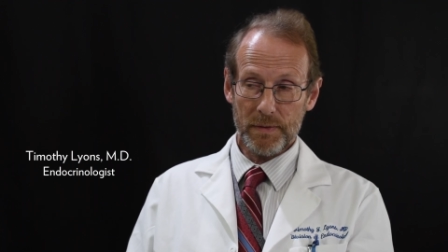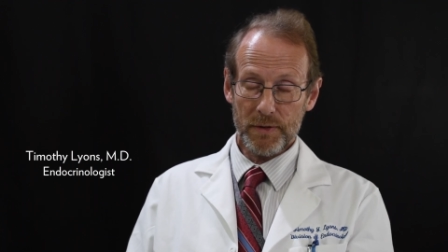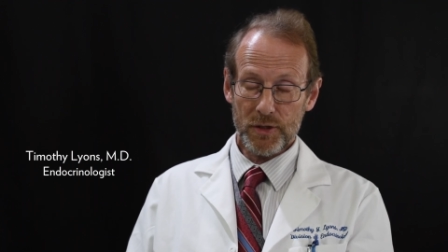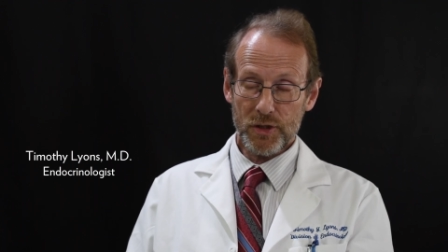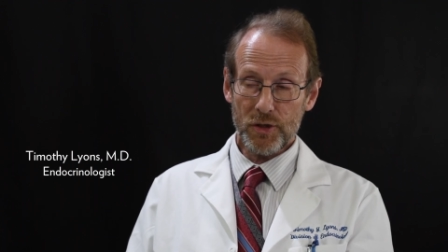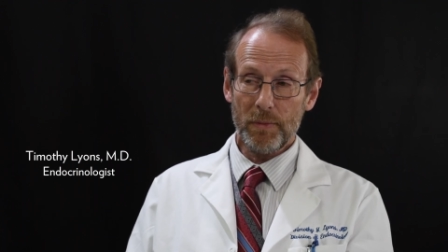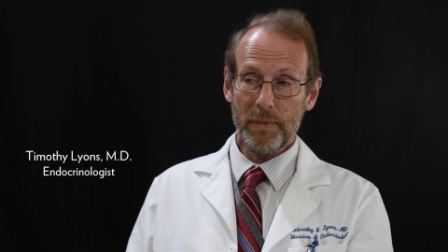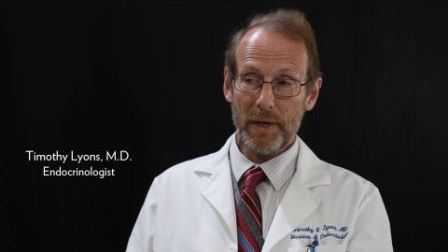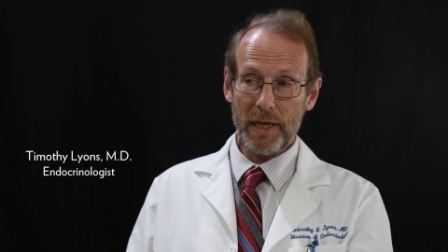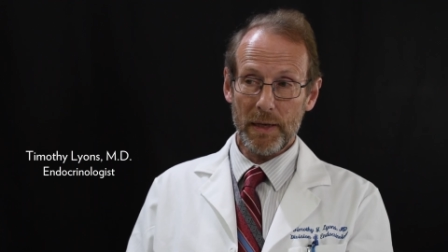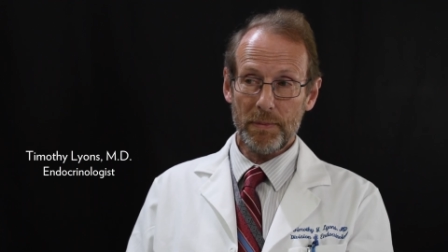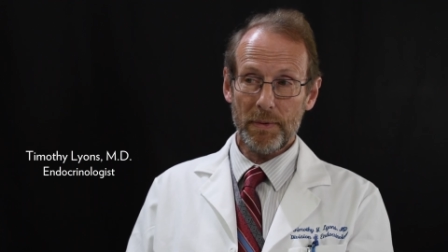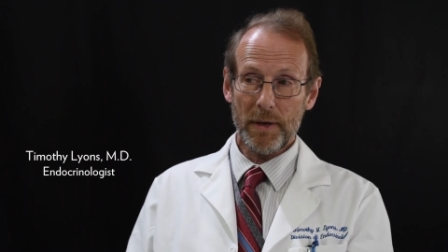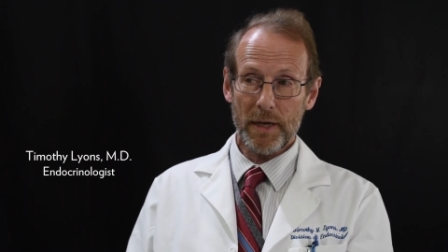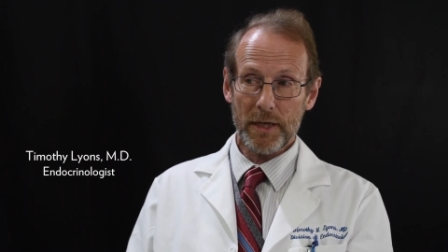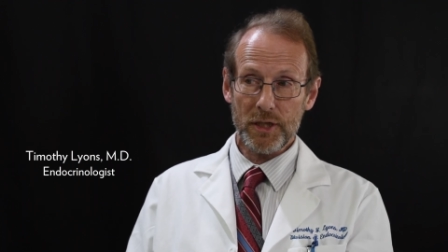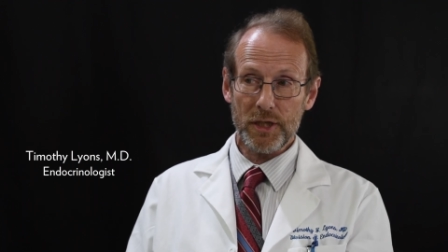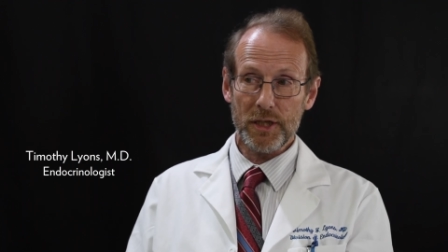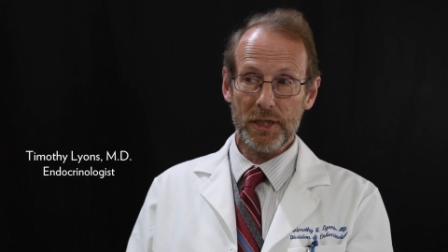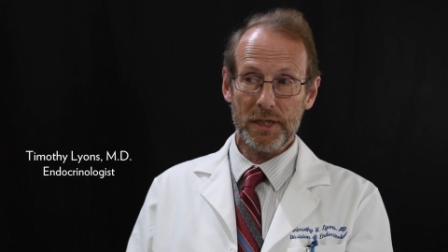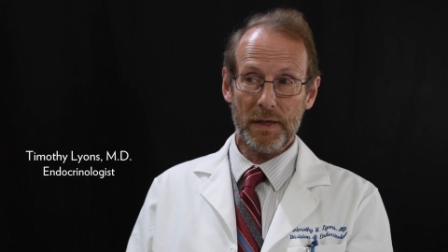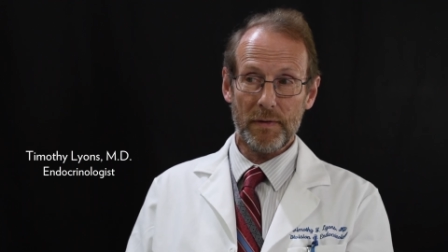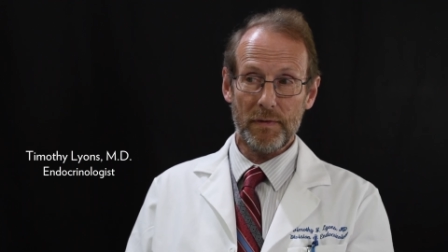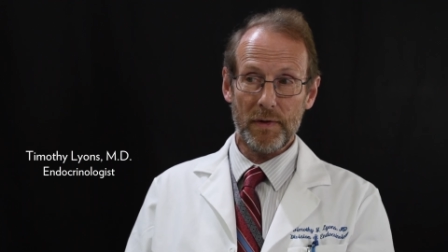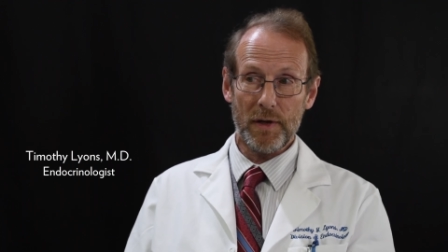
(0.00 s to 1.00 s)
So many
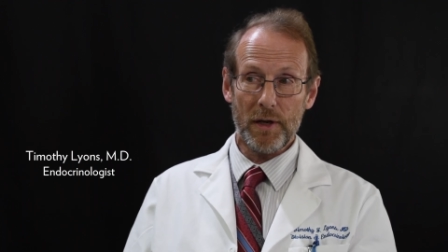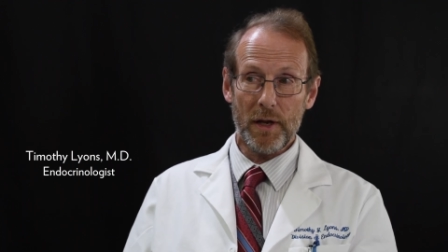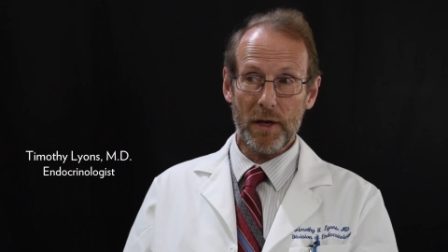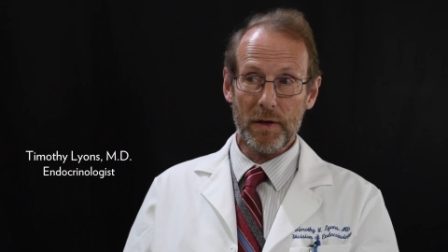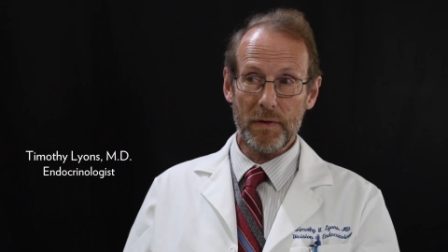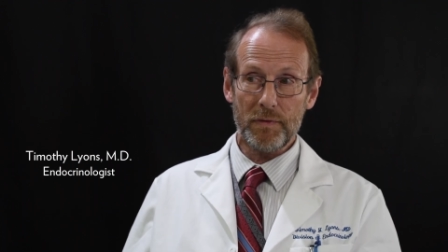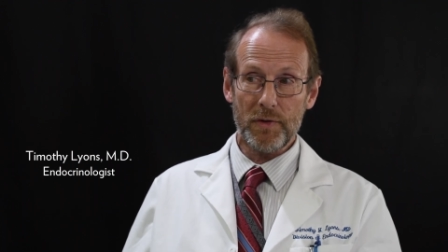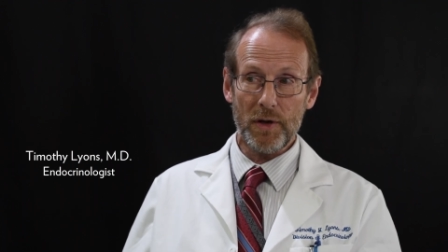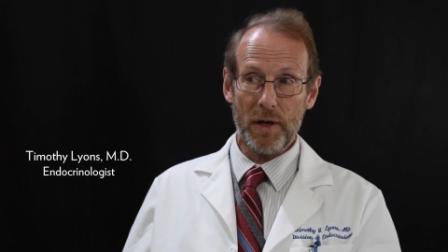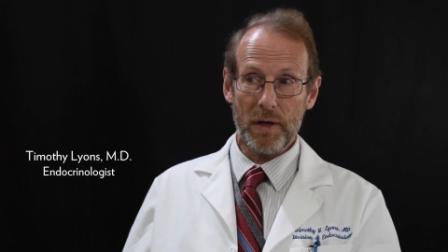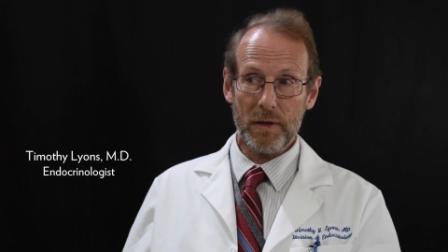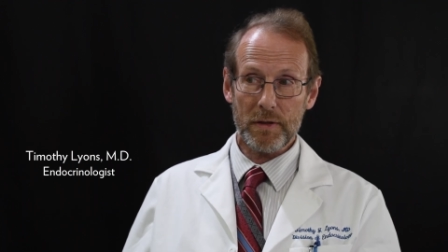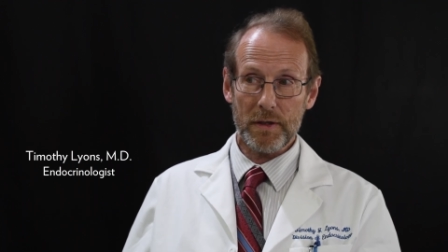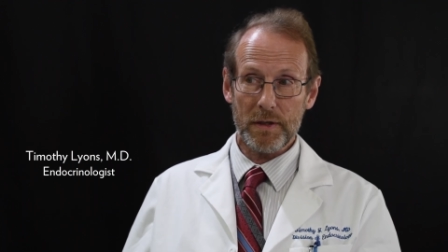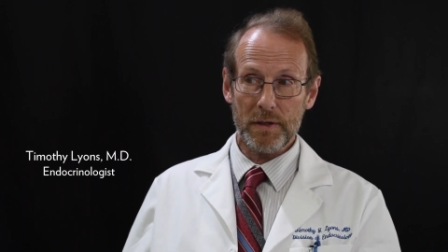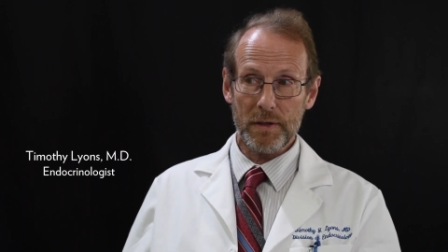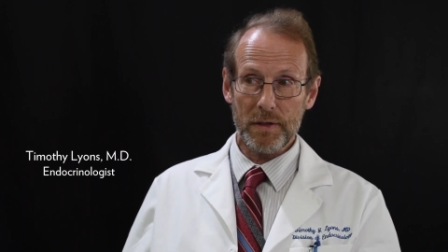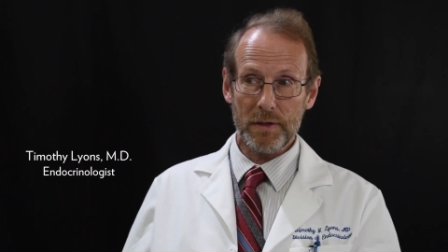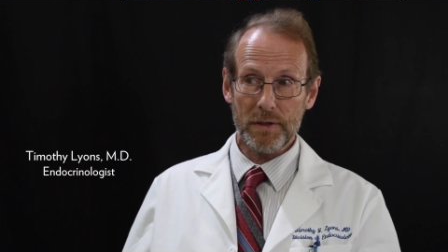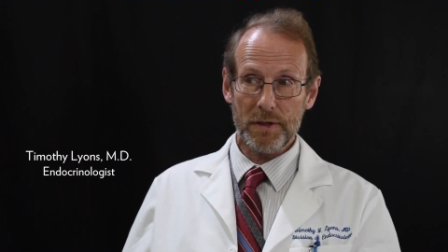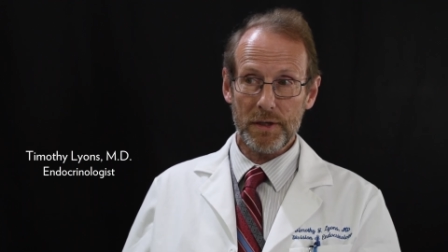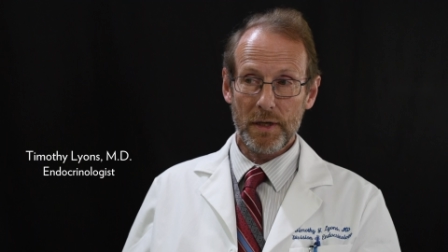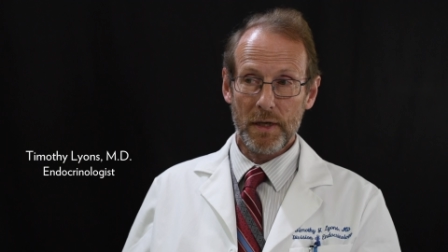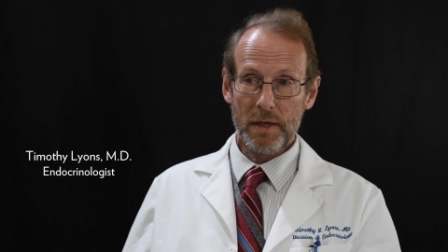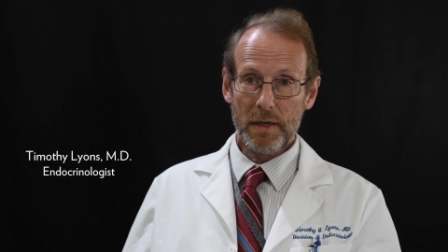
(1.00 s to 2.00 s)
patients have a lot of
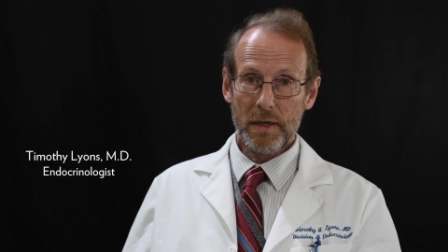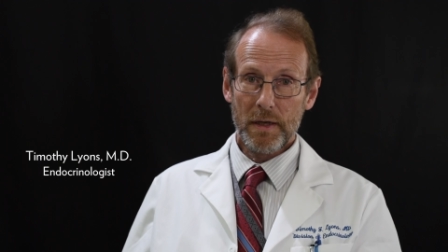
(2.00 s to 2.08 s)
doctors